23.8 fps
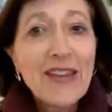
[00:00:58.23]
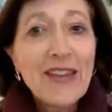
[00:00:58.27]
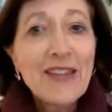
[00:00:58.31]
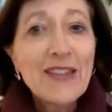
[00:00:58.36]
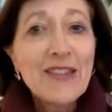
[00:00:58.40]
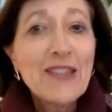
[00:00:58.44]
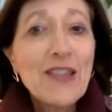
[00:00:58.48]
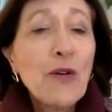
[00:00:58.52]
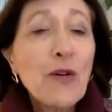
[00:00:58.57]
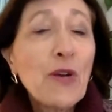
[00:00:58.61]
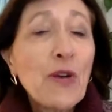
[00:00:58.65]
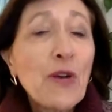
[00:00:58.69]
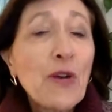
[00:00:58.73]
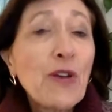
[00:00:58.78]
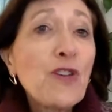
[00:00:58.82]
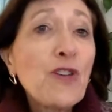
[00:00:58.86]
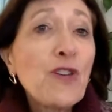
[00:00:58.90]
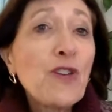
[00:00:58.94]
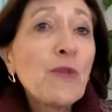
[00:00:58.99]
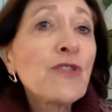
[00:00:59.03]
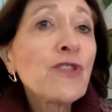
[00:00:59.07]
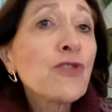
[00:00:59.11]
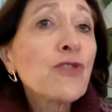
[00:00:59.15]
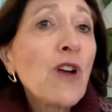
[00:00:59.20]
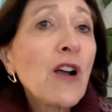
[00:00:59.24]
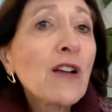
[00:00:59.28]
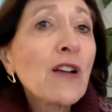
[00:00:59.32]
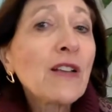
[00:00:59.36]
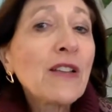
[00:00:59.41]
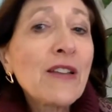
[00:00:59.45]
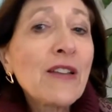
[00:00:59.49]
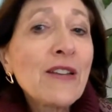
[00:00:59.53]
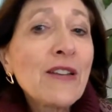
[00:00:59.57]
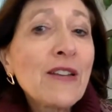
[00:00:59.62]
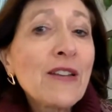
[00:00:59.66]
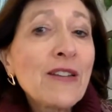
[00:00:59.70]
So if you've been
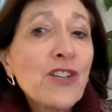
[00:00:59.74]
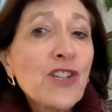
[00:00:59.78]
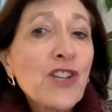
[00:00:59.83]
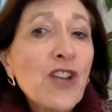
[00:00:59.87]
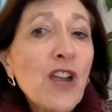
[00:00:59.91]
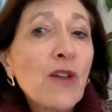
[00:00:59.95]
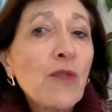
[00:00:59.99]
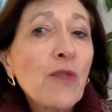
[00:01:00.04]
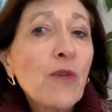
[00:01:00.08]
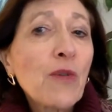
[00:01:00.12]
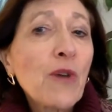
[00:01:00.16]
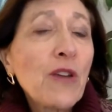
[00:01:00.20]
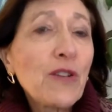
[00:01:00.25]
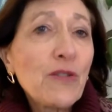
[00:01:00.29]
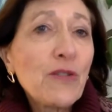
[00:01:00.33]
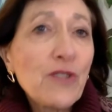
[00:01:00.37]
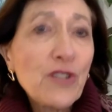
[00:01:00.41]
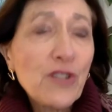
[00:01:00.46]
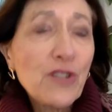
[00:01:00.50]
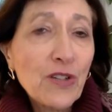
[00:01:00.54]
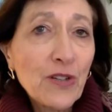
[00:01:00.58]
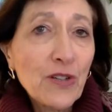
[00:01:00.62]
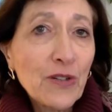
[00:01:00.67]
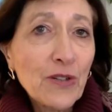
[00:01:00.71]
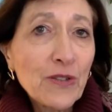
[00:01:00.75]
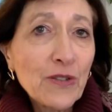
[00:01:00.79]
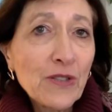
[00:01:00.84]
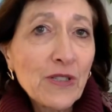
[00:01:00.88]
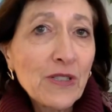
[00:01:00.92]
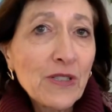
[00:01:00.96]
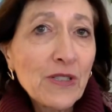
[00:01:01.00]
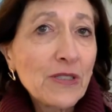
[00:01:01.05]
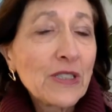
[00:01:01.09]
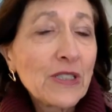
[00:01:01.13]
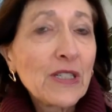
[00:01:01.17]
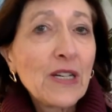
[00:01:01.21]
struggling to share what you
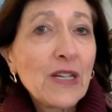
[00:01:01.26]
do,